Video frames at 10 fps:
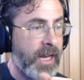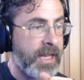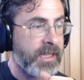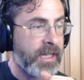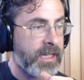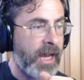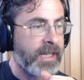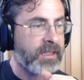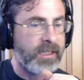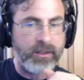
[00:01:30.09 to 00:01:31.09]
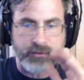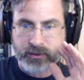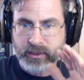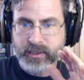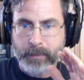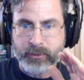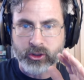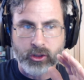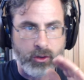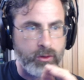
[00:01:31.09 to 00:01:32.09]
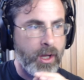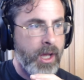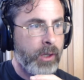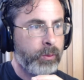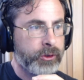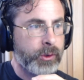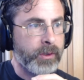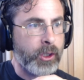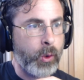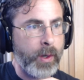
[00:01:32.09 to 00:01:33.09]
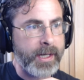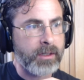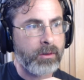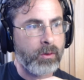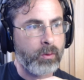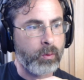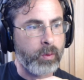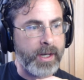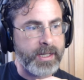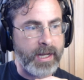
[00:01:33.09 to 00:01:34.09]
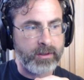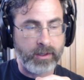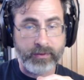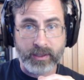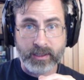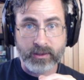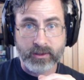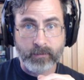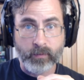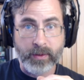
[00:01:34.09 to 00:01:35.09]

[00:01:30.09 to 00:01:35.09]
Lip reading: And then I think for this episode, we'll do a quick rundown on these.